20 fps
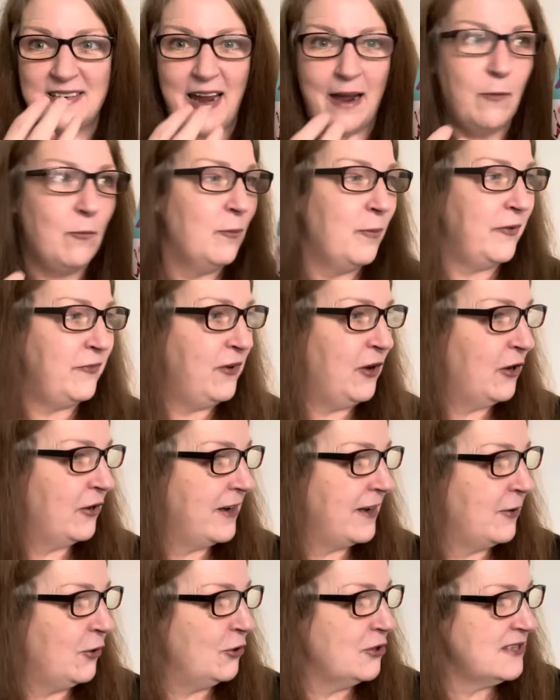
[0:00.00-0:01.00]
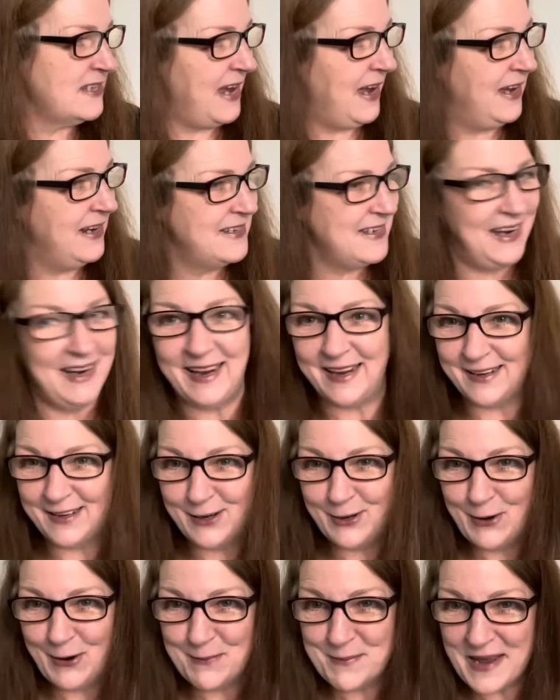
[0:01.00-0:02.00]
down before it goes out of date, you
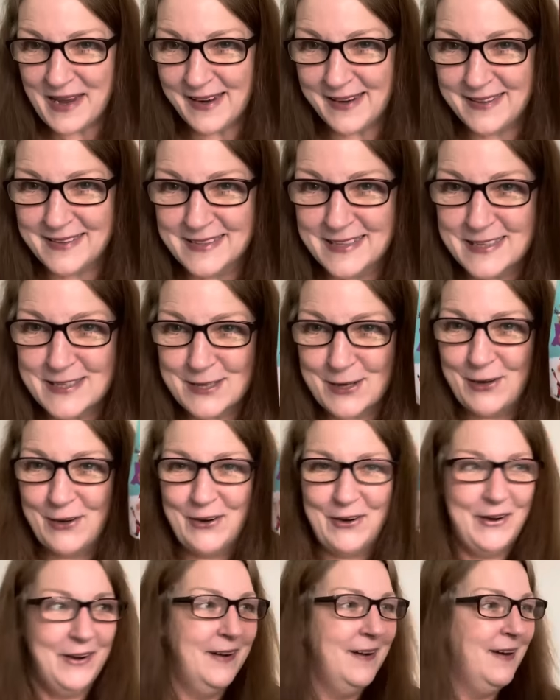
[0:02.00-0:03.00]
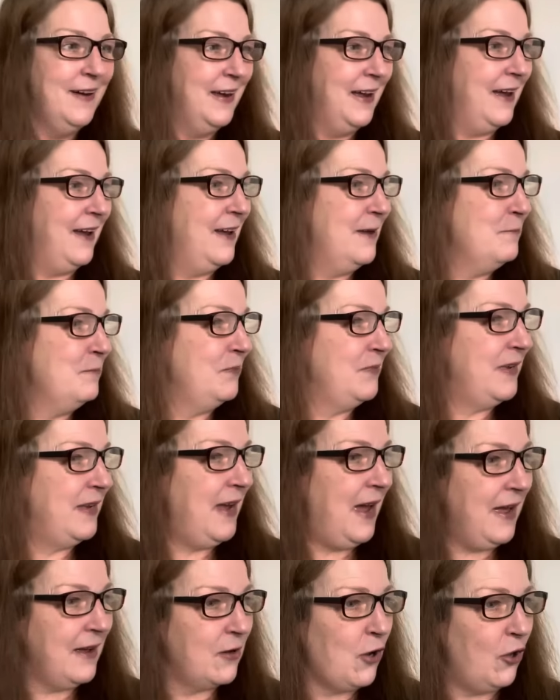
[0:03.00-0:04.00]
know what I mean? So,
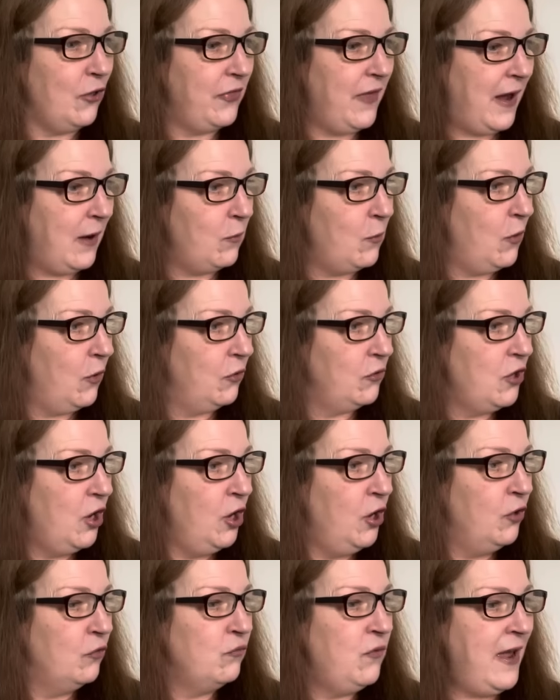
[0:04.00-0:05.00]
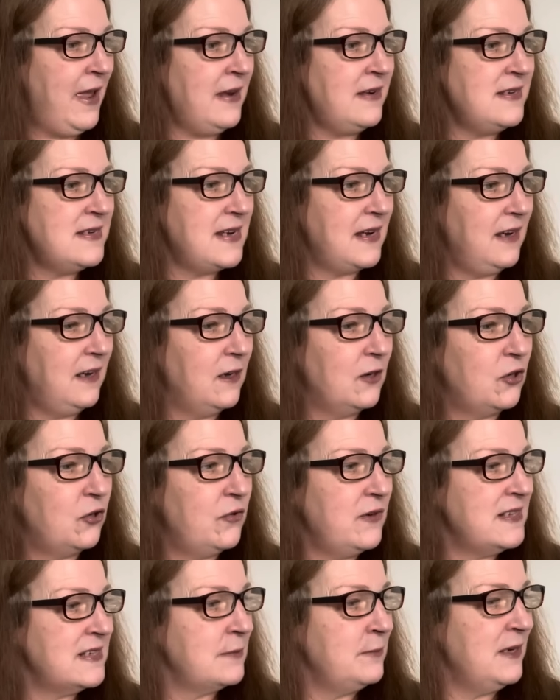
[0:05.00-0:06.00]
yeah, got that one. Reindeer
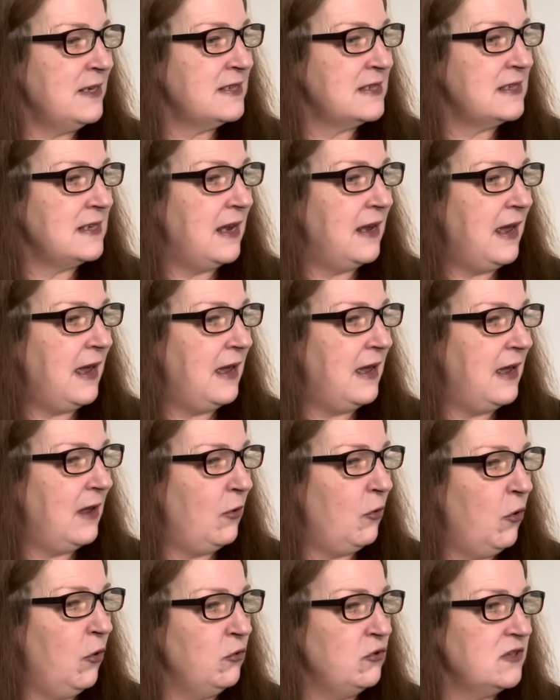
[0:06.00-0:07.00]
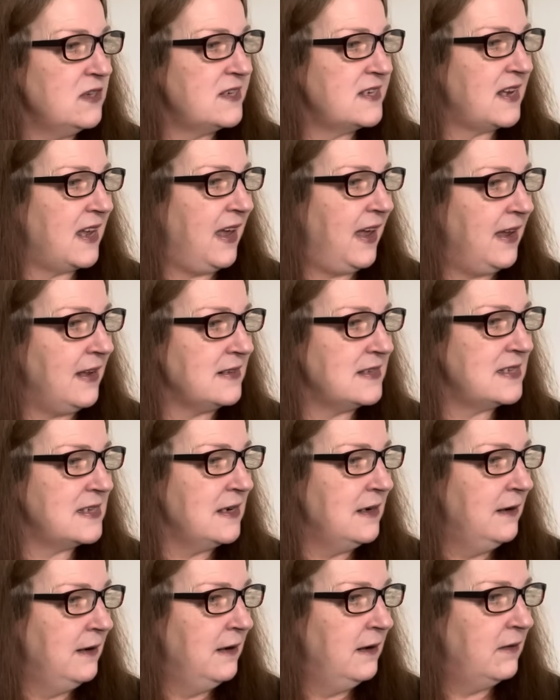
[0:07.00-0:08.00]
Christmas hunt kit.
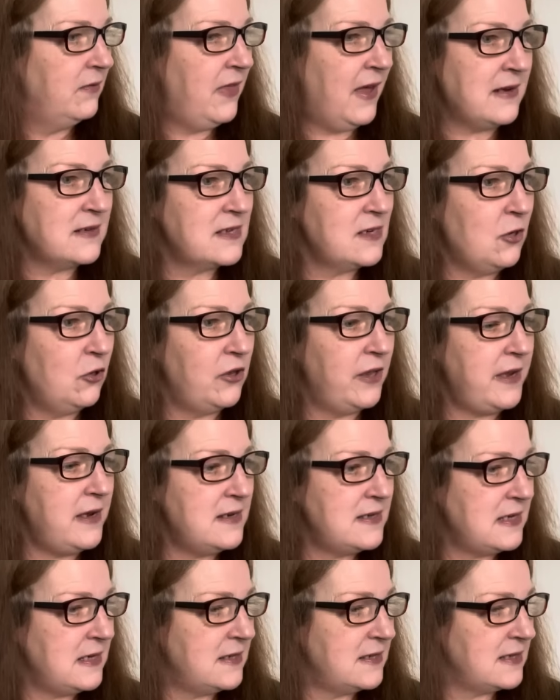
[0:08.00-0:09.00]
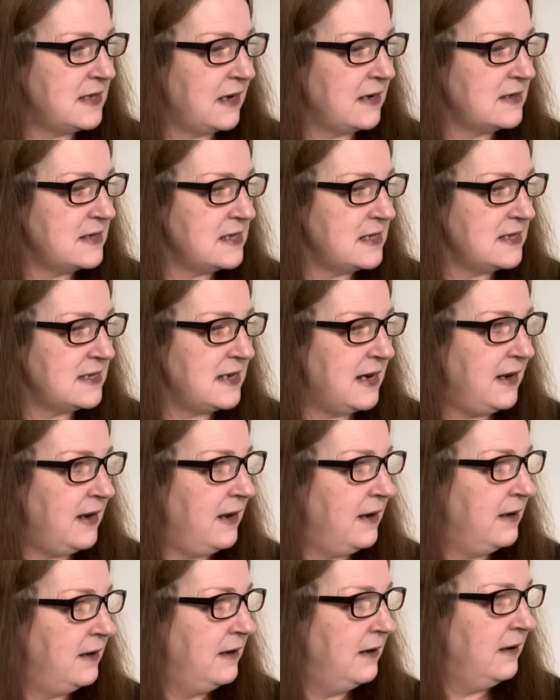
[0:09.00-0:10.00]
That's not the easiest thing to
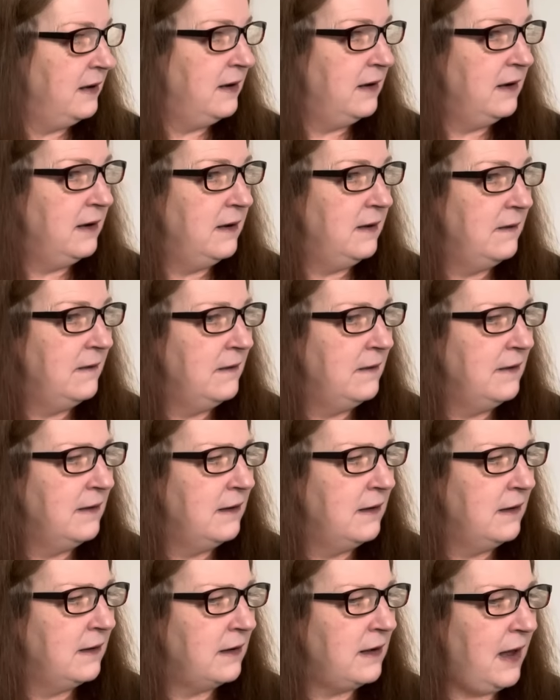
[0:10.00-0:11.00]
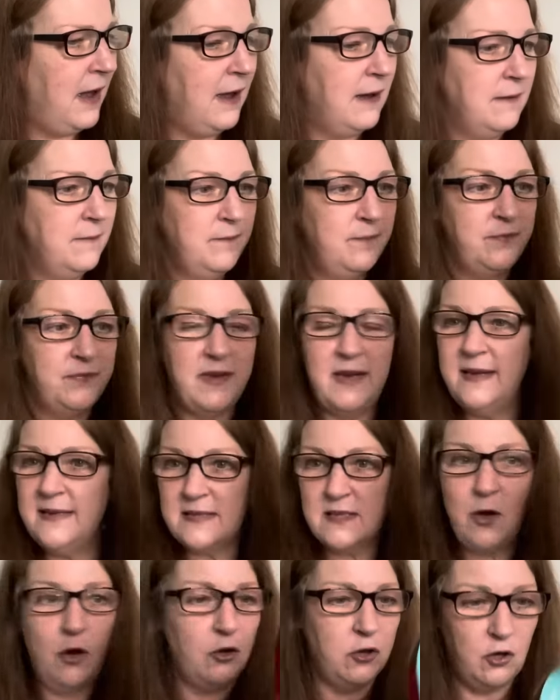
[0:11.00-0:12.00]
say. Yeah, it's
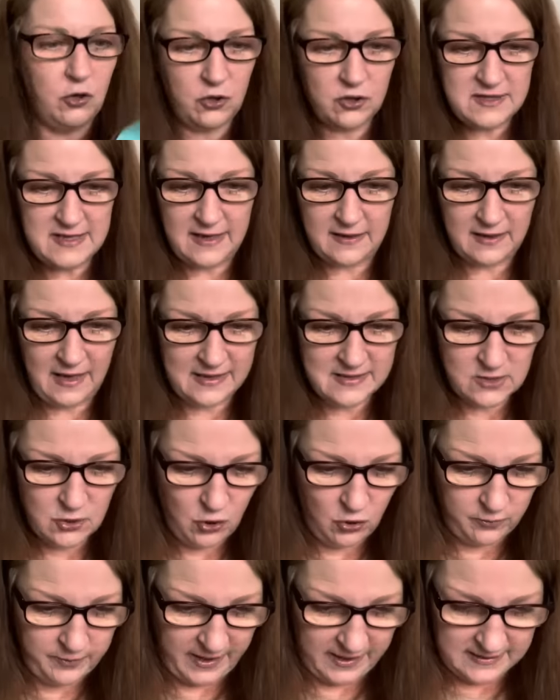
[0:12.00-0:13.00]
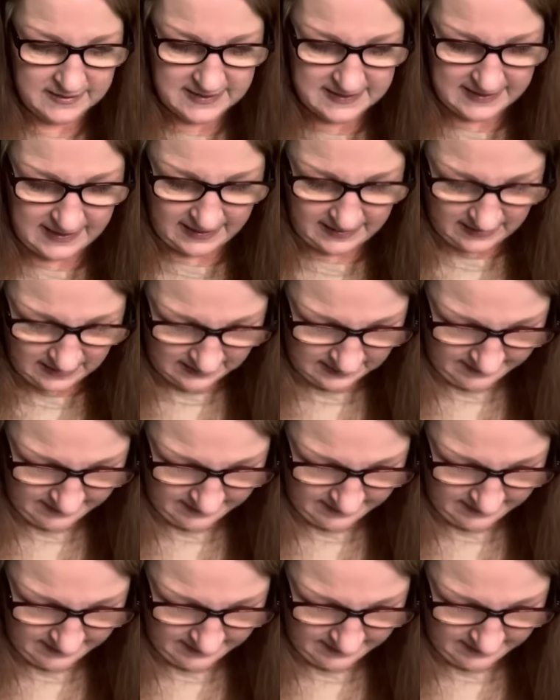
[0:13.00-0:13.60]
got loads in. Let's open it and see.